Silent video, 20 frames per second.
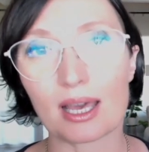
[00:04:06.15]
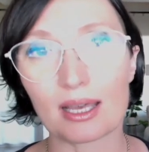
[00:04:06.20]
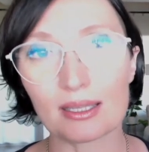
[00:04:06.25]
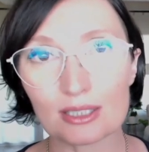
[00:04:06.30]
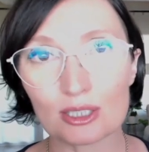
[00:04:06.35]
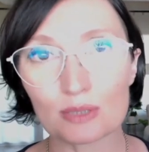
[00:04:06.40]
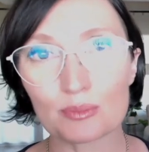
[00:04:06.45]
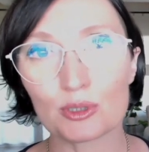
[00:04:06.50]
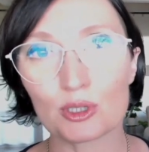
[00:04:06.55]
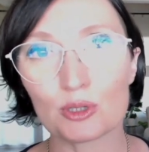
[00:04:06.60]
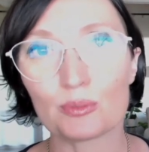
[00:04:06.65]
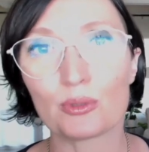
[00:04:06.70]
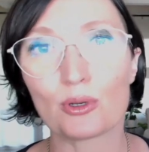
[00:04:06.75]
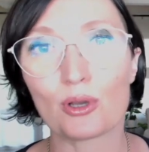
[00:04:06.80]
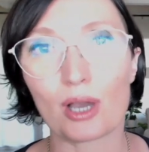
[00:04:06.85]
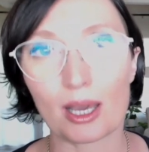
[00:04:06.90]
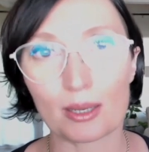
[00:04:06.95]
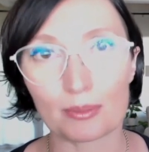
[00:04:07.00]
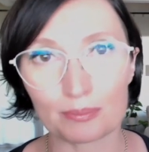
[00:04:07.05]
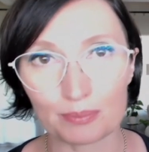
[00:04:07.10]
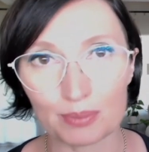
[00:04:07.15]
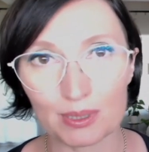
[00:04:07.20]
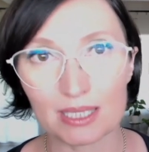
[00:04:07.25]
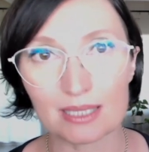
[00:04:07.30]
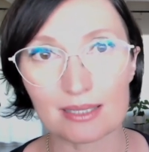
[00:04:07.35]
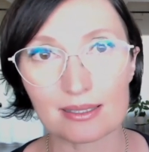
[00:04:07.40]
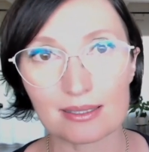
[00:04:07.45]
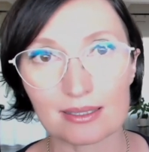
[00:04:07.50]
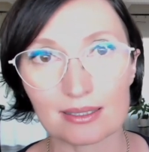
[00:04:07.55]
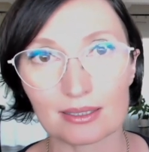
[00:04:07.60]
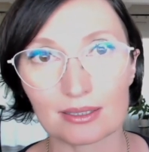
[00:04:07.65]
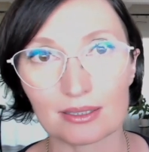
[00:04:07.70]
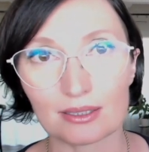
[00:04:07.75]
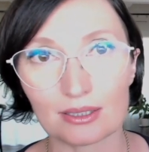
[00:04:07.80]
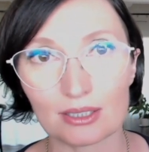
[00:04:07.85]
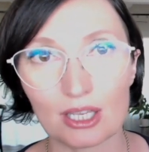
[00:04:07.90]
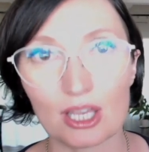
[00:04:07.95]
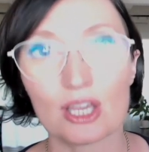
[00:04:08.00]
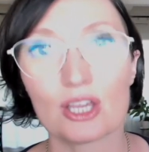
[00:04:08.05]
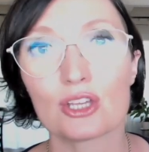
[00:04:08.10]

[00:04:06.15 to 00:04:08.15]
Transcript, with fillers: other people are busy